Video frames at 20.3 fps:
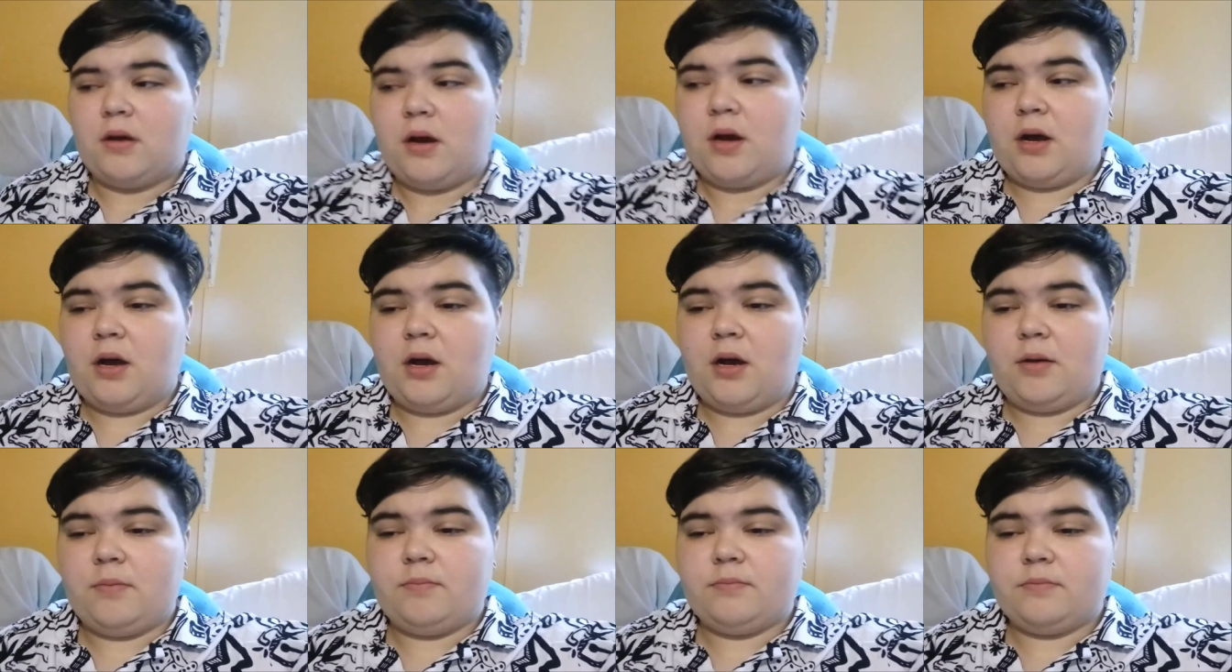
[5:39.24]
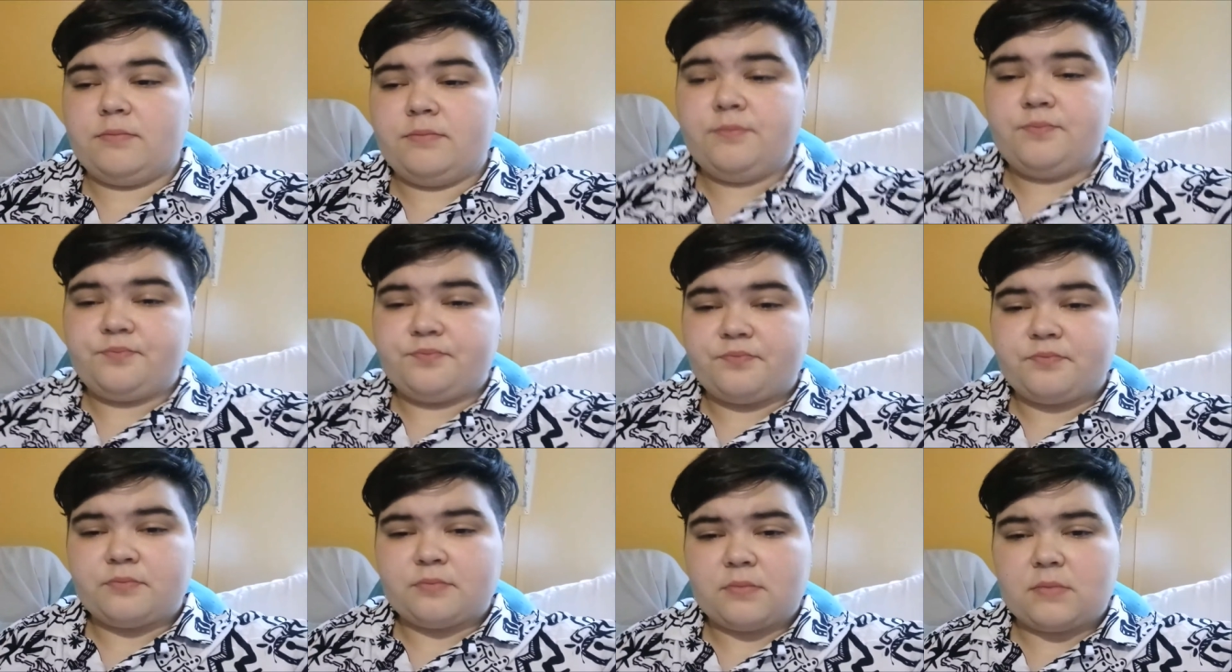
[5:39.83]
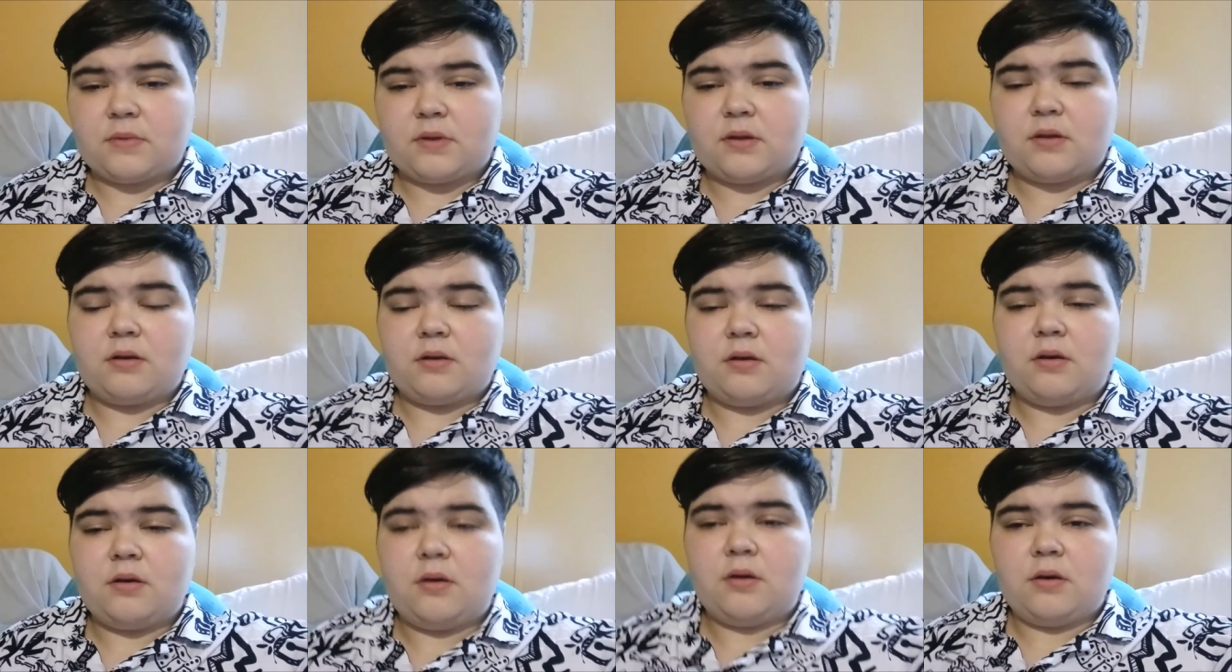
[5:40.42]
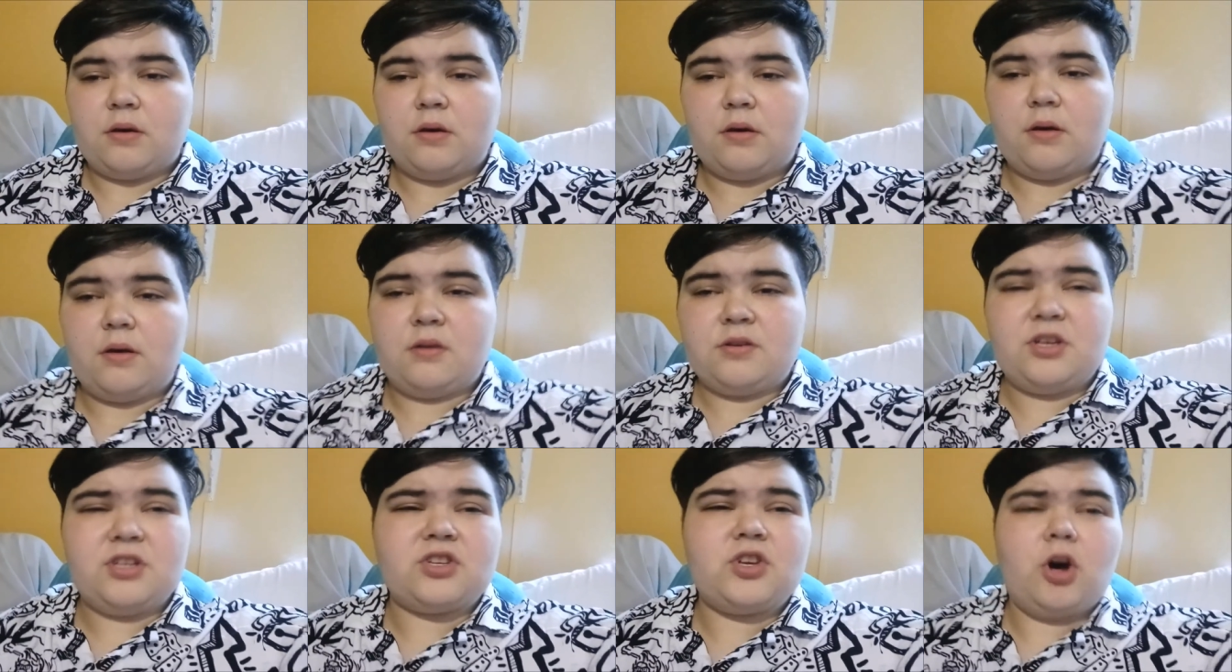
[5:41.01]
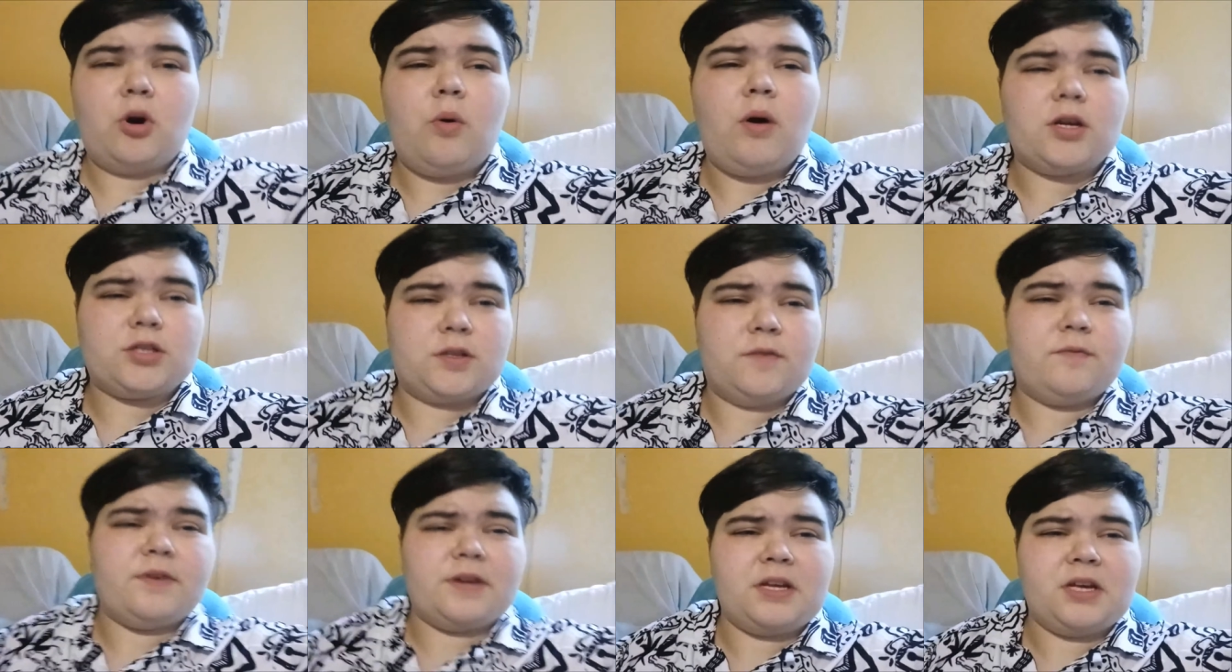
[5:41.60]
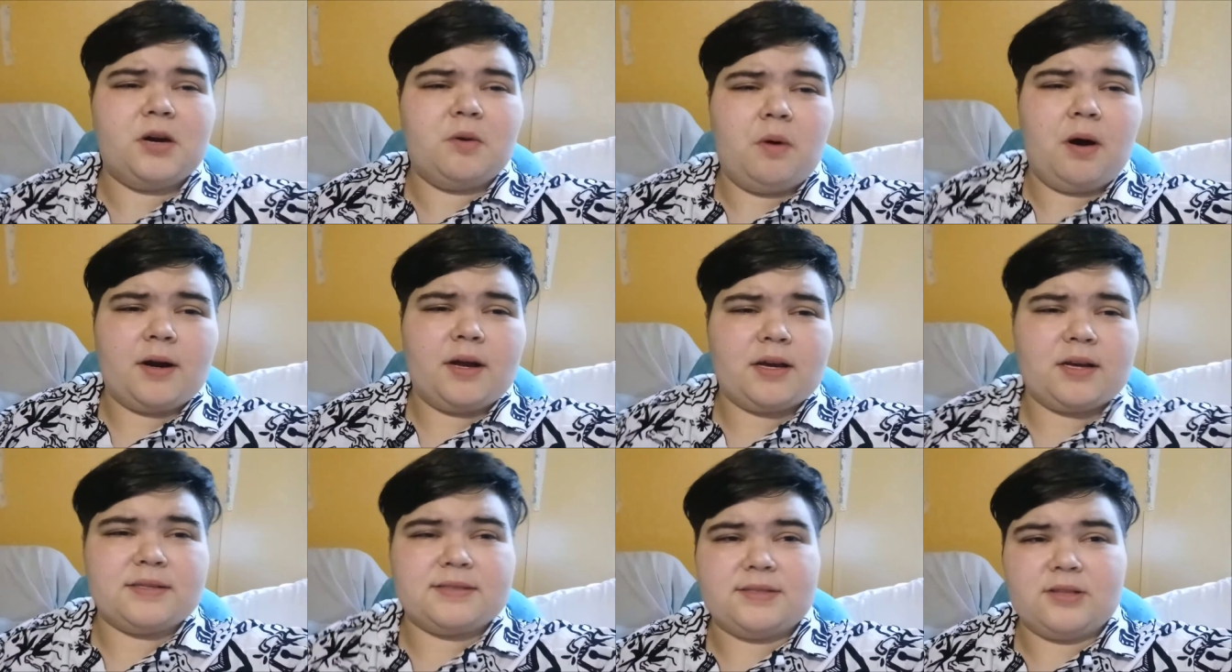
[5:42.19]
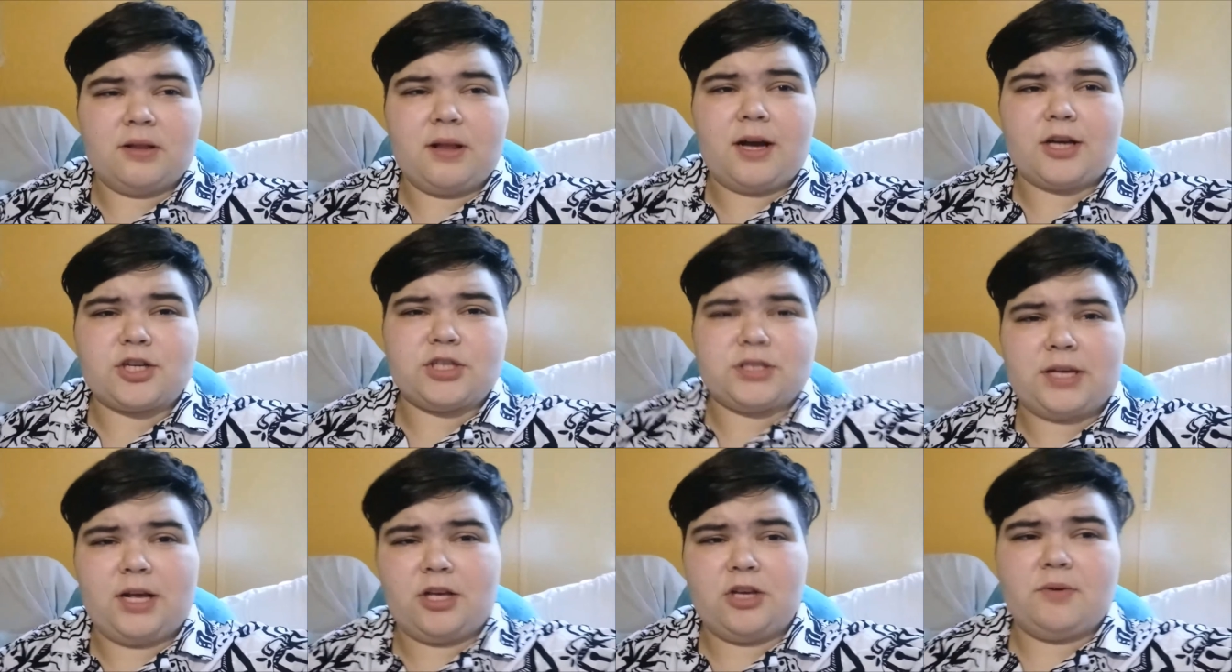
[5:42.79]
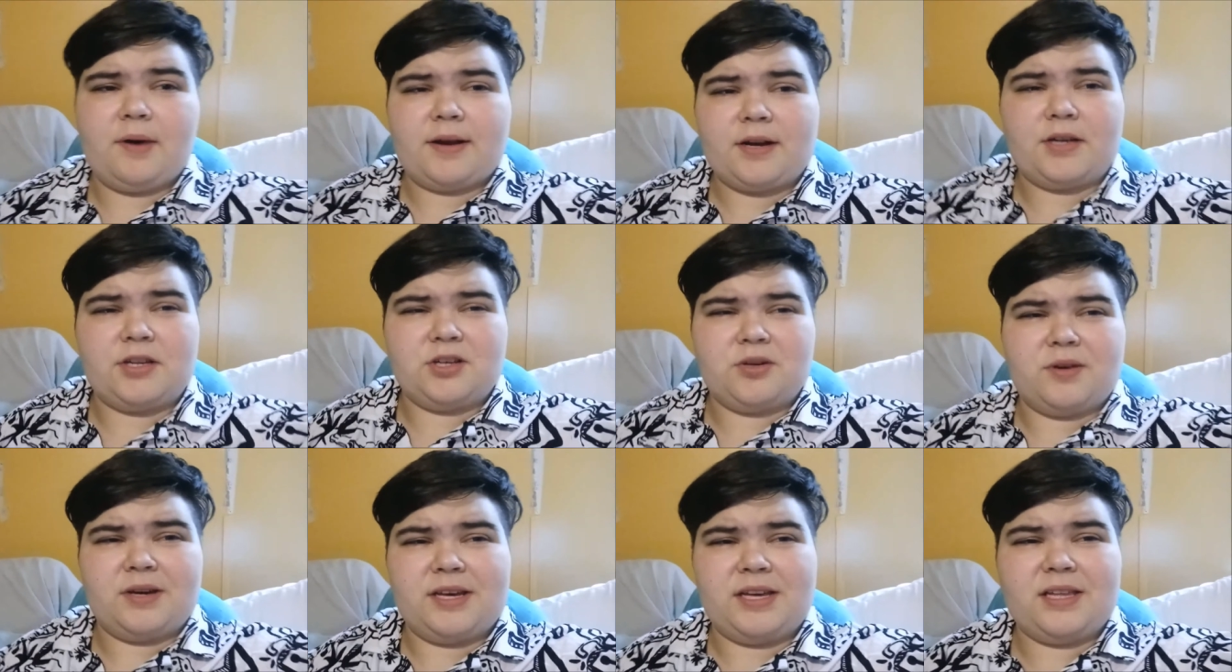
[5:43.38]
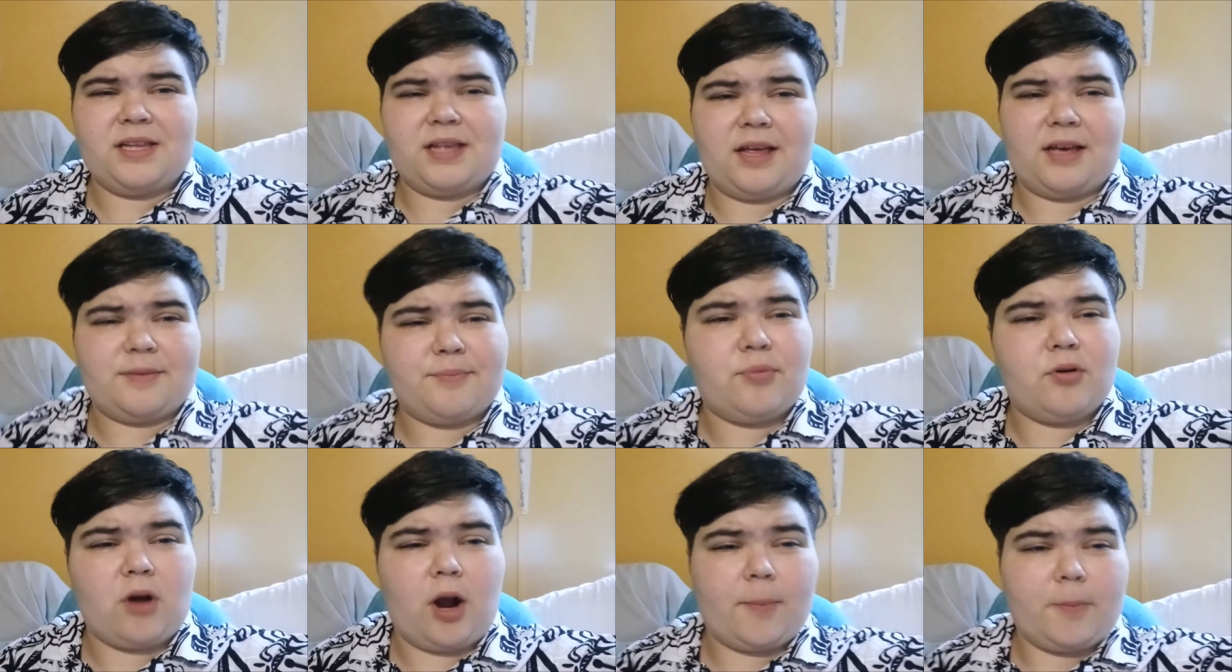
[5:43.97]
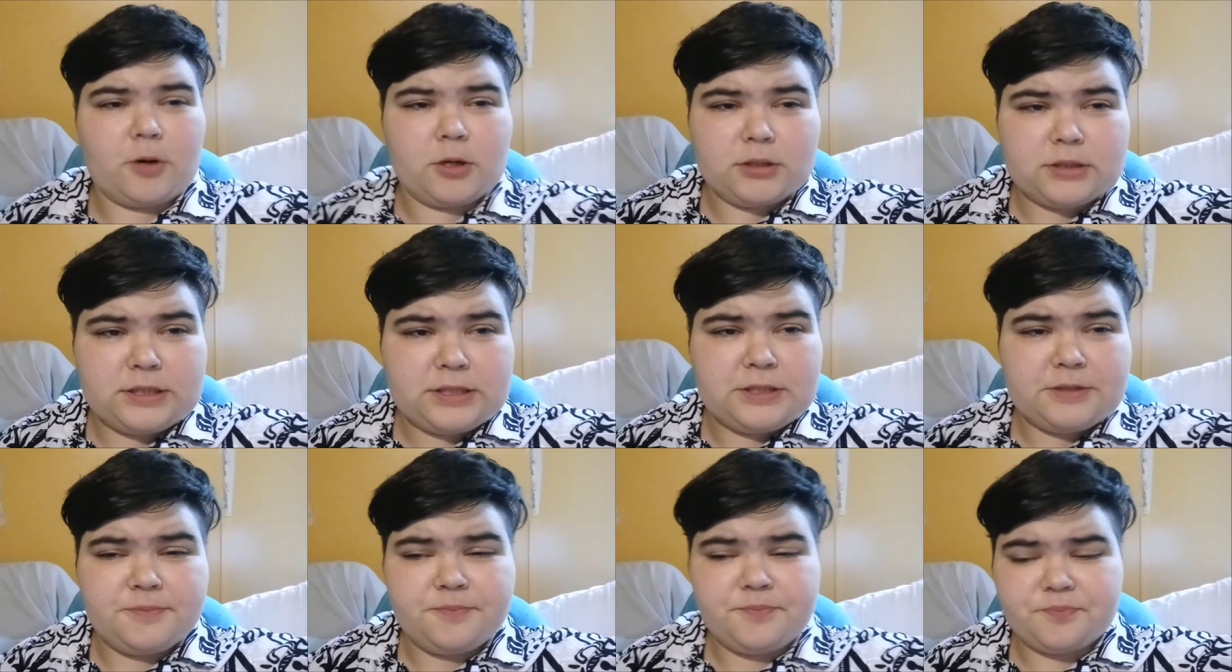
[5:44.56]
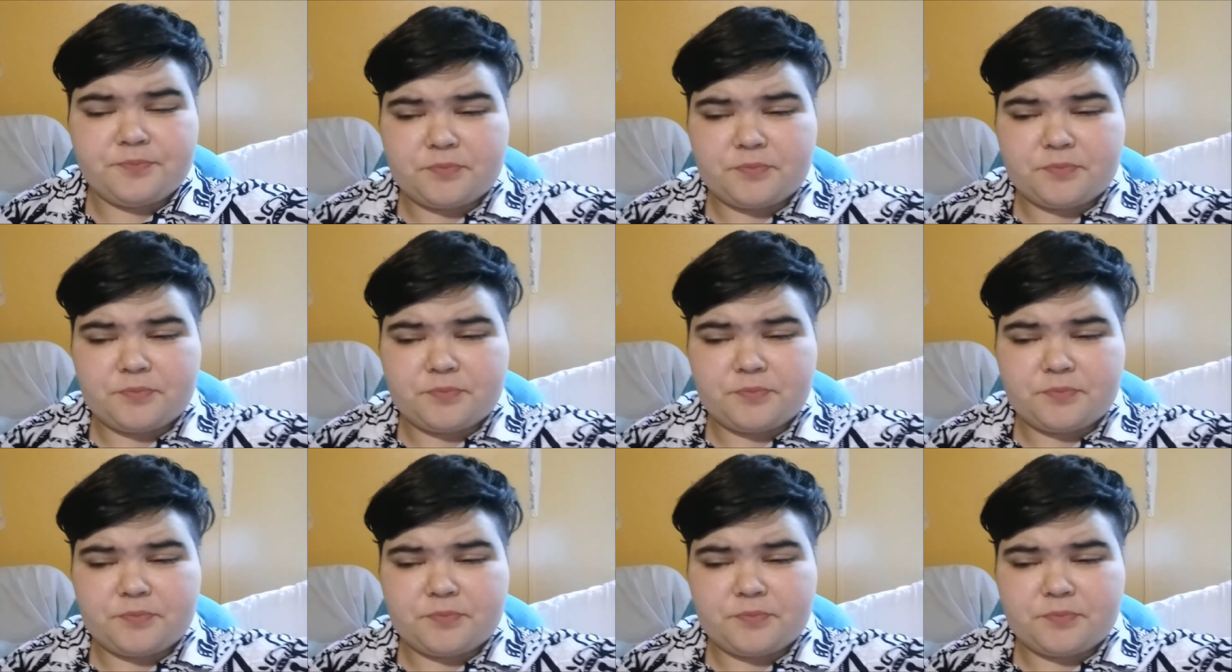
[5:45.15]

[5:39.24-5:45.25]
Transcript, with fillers: um, just go watch a video on it because they'll actually tell you how to do it, like, properly.